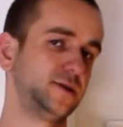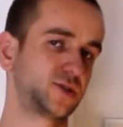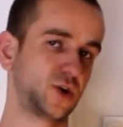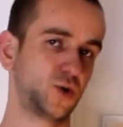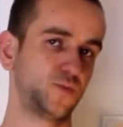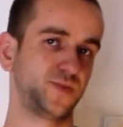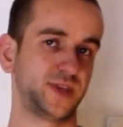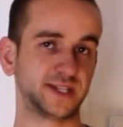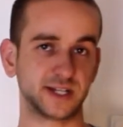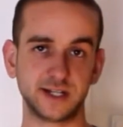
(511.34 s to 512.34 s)
So
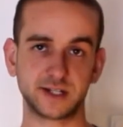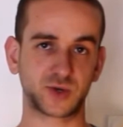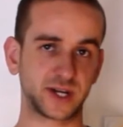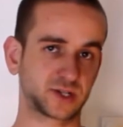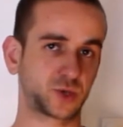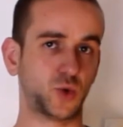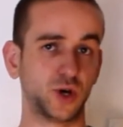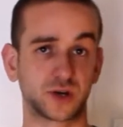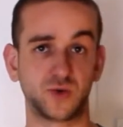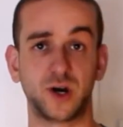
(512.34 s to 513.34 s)
there's a little trick to
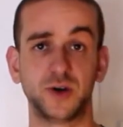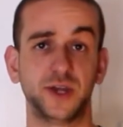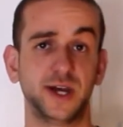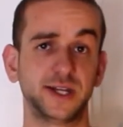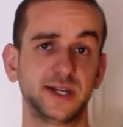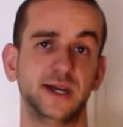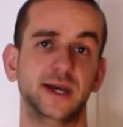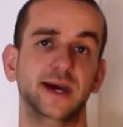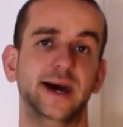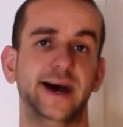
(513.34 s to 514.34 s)
work around that,
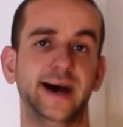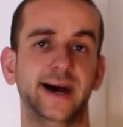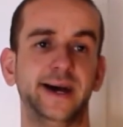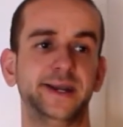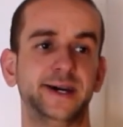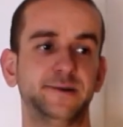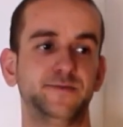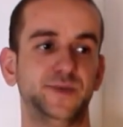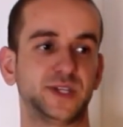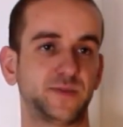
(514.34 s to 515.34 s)

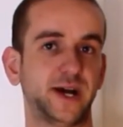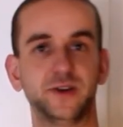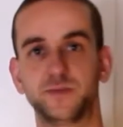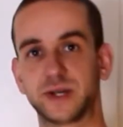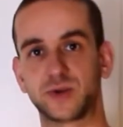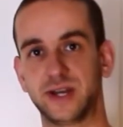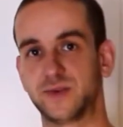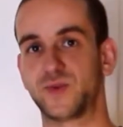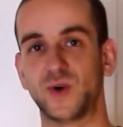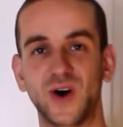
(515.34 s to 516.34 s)
and this might not be
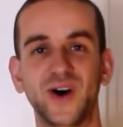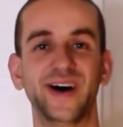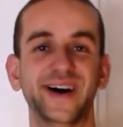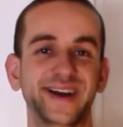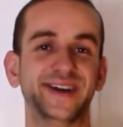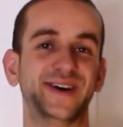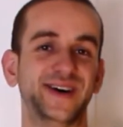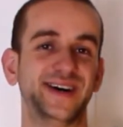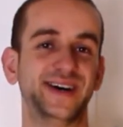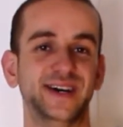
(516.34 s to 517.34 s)
great for
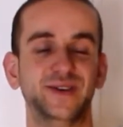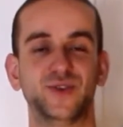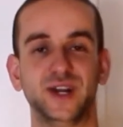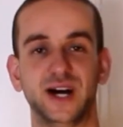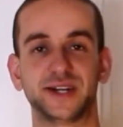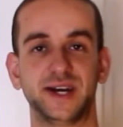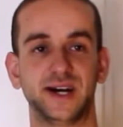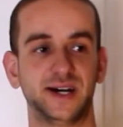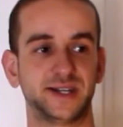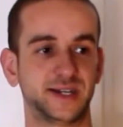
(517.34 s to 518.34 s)
for a latte
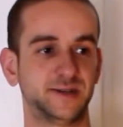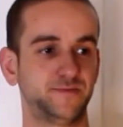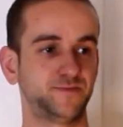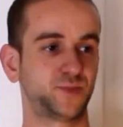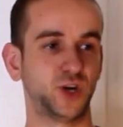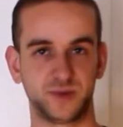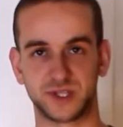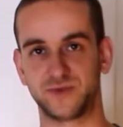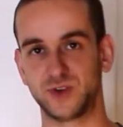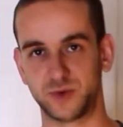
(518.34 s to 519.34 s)
art purpose
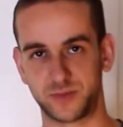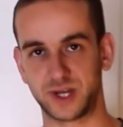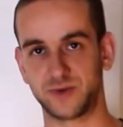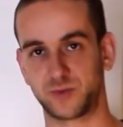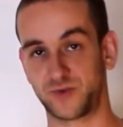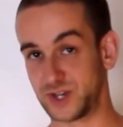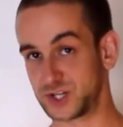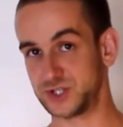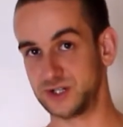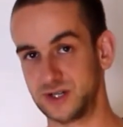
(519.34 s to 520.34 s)
if you're
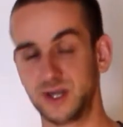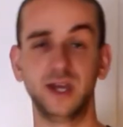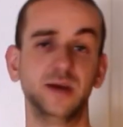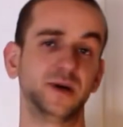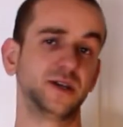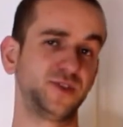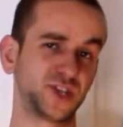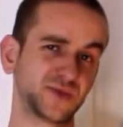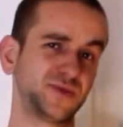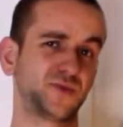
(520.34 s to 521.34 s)
professional. But if you
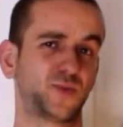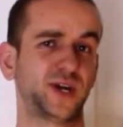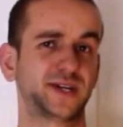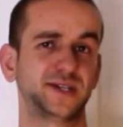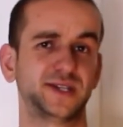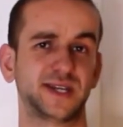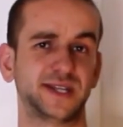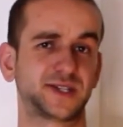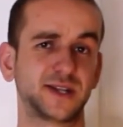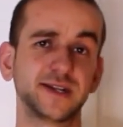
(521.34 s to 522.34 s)
just want to practice
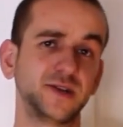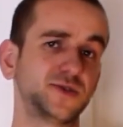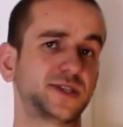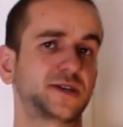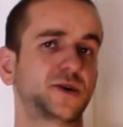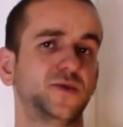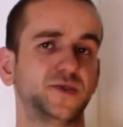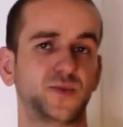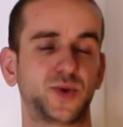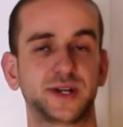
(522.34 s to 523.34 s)
and still use that
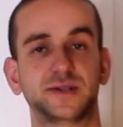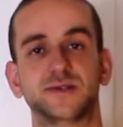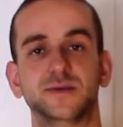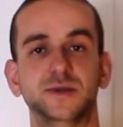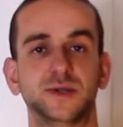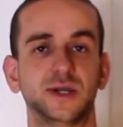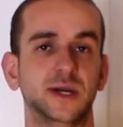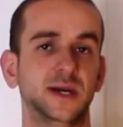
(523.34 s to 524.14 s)
coffee to practice with,